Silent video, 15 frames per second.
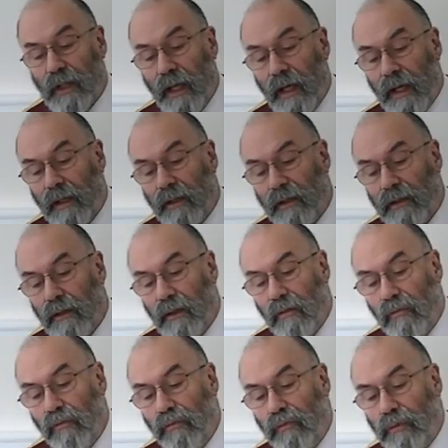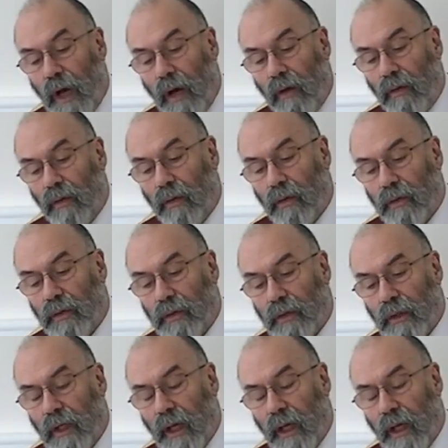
head rolls